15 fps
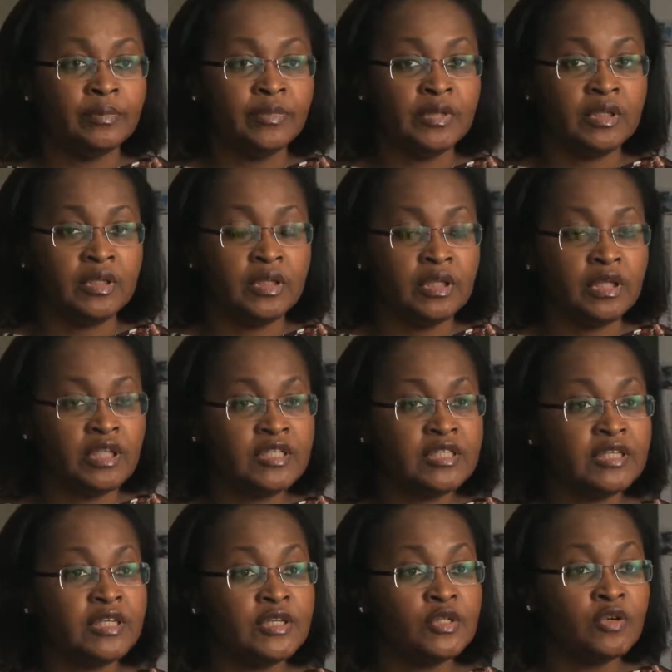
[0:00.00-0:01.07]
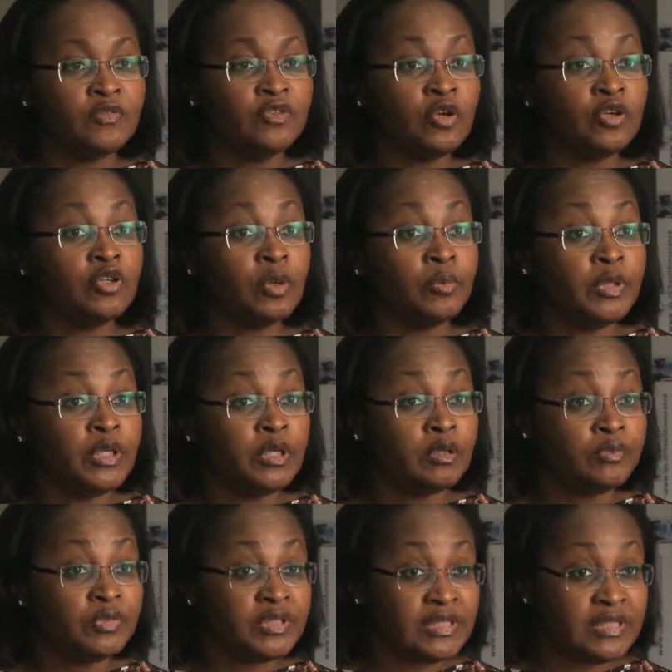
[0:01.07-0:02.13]
the incidence of
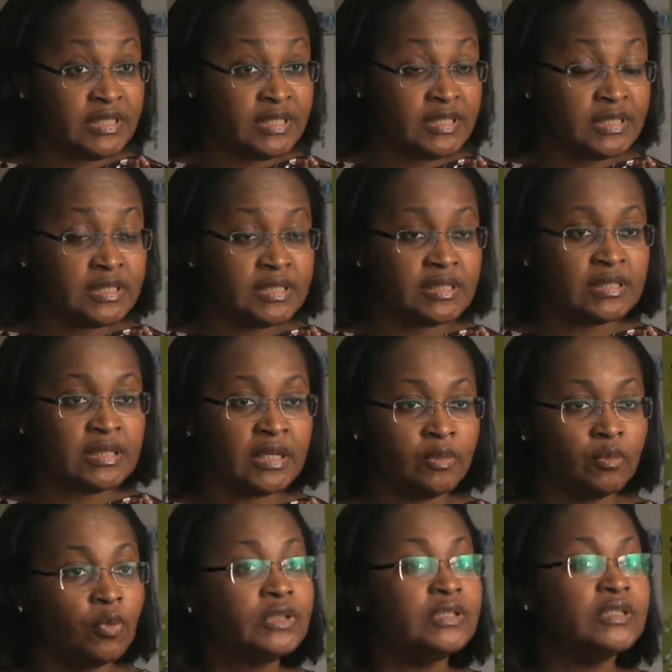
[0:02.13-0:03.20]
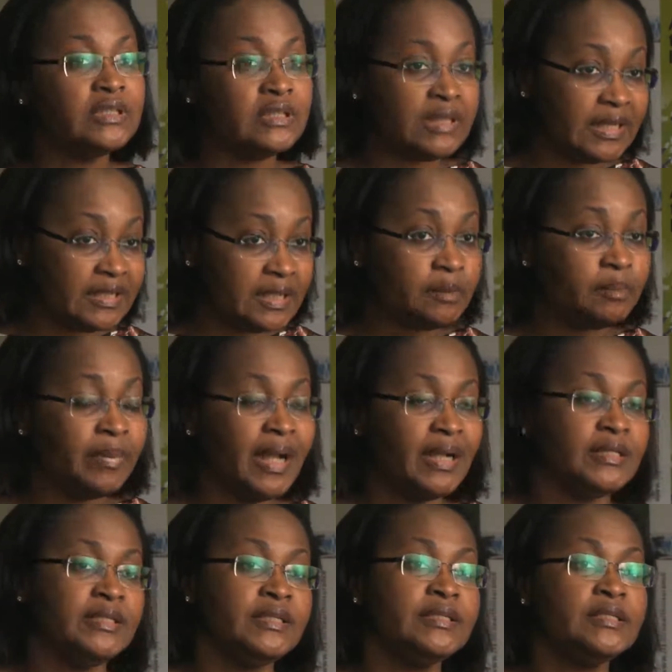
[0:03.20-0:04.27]
non-communicable diseases and what that
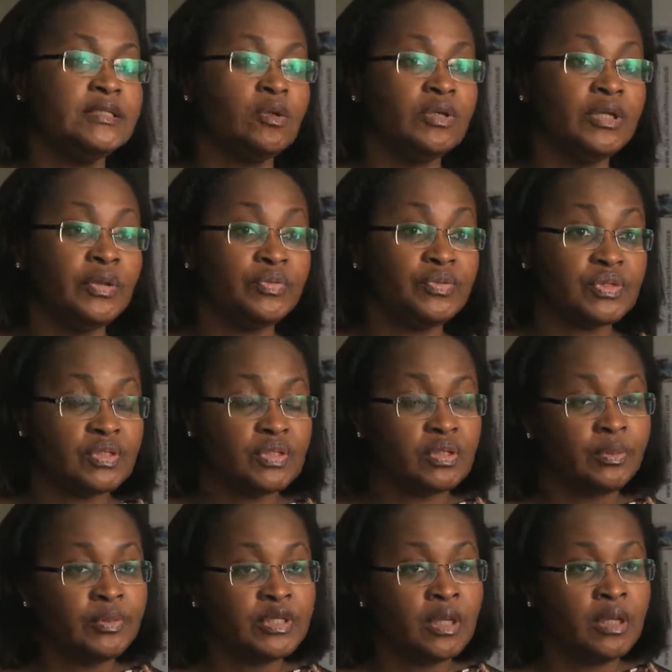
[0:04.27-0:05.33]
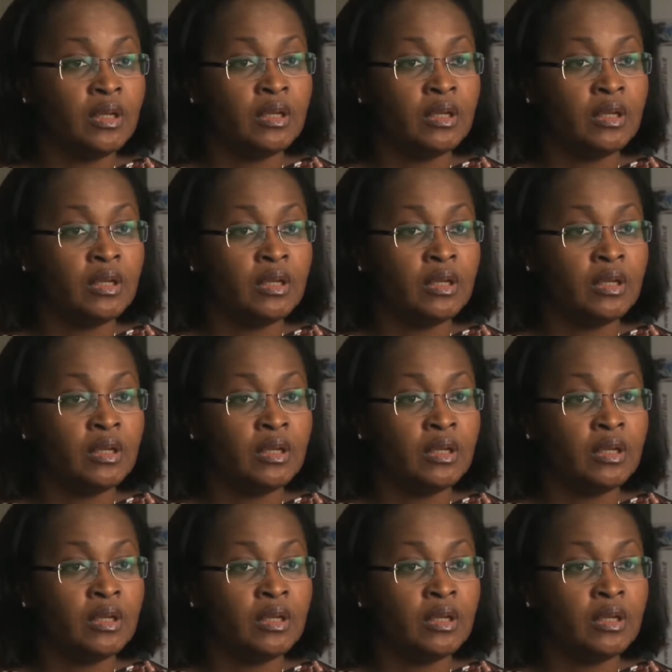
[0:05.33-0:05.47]
impact is on health systems.